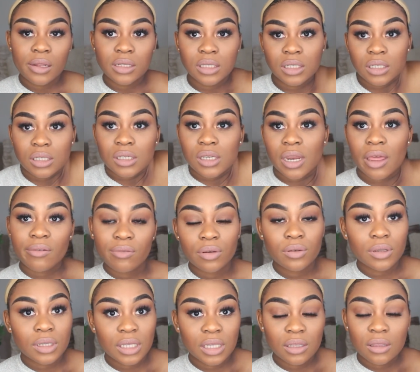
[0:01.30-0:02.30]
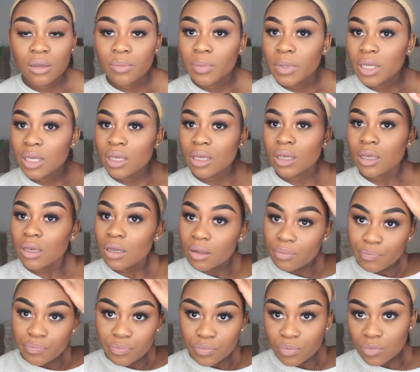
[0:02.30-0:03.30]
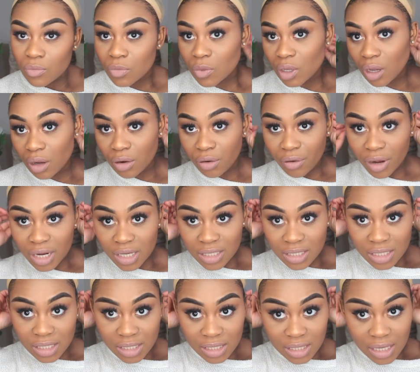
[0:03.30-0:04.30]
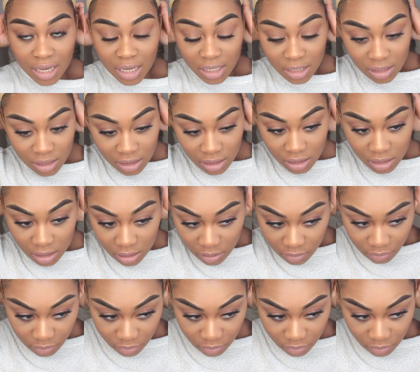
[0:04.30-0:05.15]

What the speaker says: this could either be a great success